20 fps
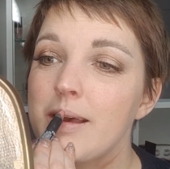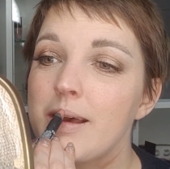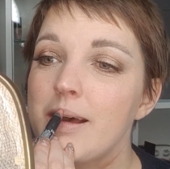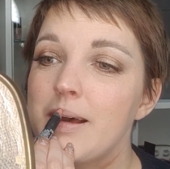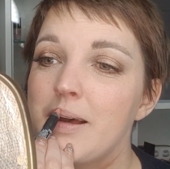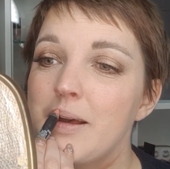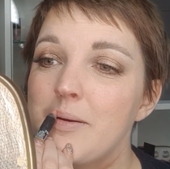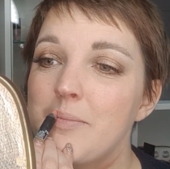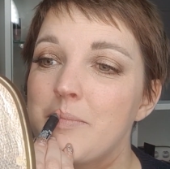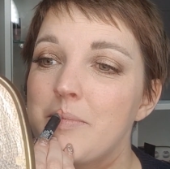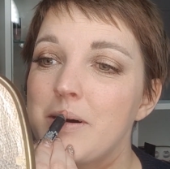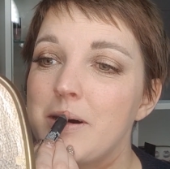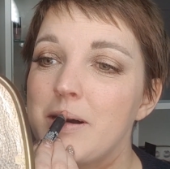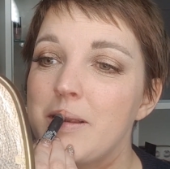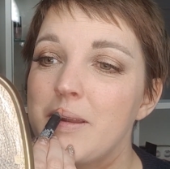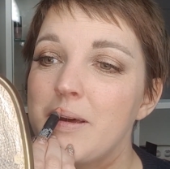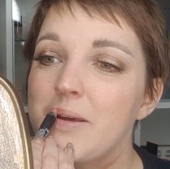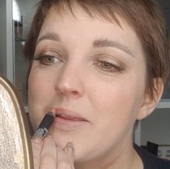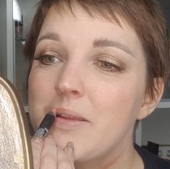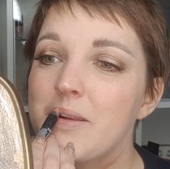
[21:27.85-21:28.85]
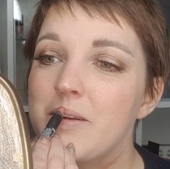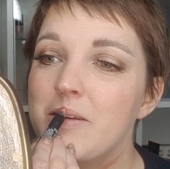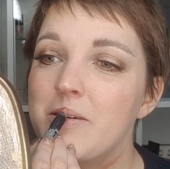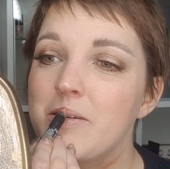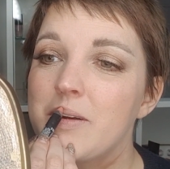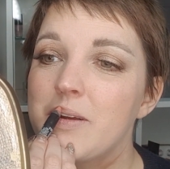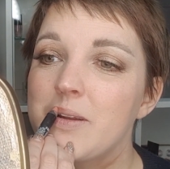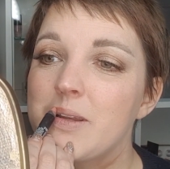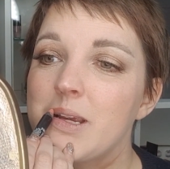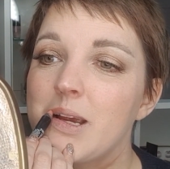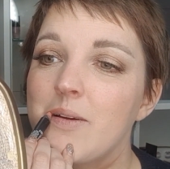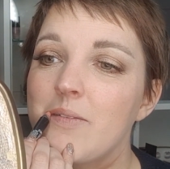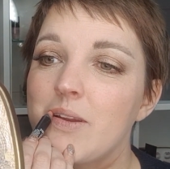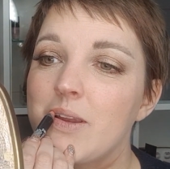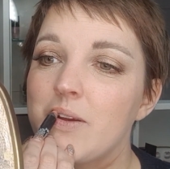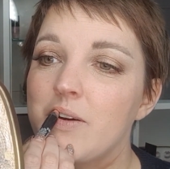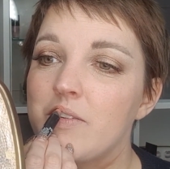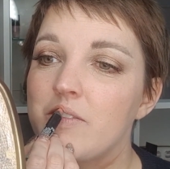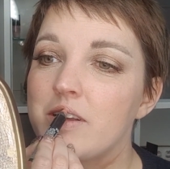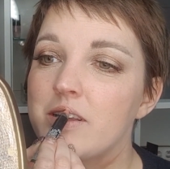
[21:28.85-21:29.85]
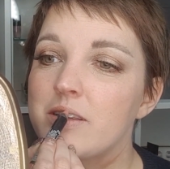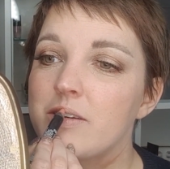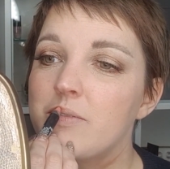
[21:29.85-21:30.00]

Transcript: But I like the longevity of it.